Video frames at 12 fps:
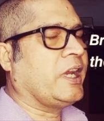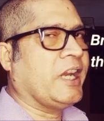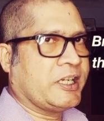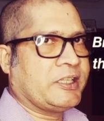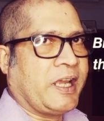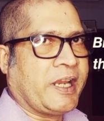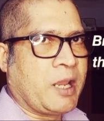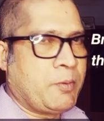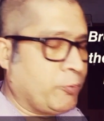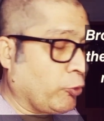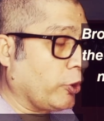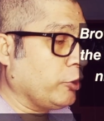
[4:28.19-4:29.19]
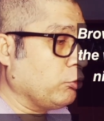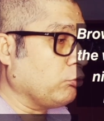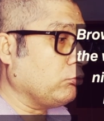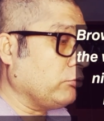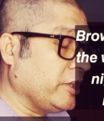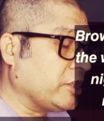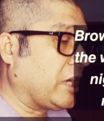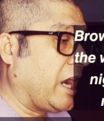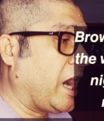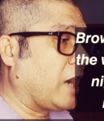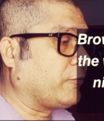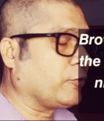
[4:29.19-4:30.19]
hit the hay, before you
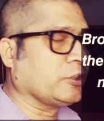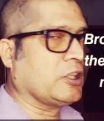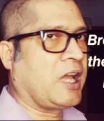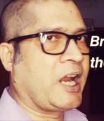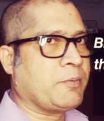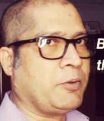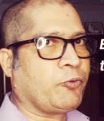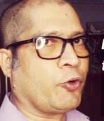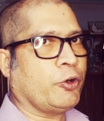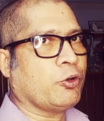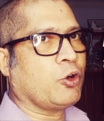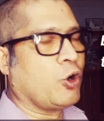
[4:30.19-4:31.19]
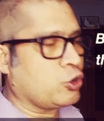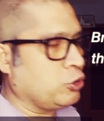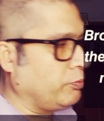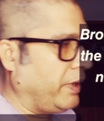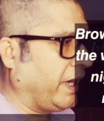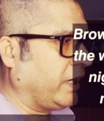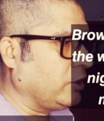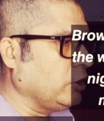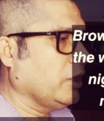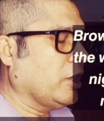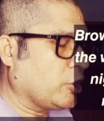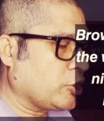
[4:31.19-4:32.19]
retire for the night, before you go to bed,